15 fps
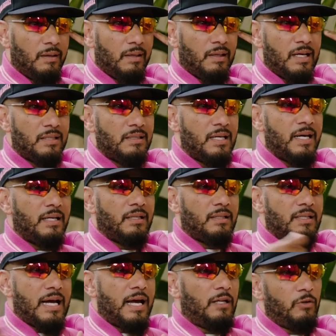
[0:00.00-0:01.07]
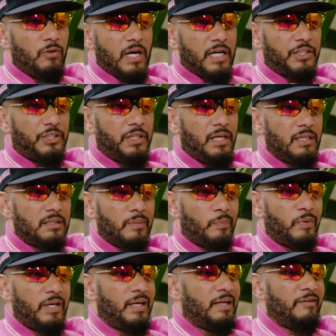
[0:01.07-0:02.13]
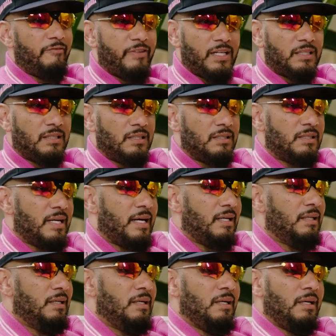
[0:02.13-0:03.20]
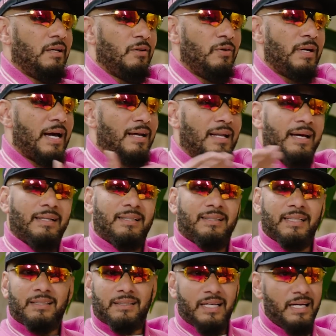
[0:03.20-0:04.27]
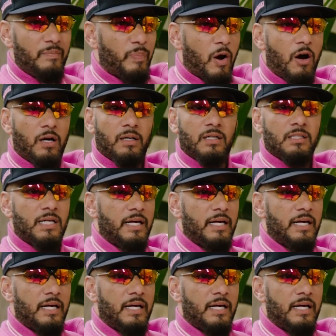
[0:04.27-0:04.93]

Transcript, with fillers: let's not dilute our shares and bring in investors that you got like sixteen partners.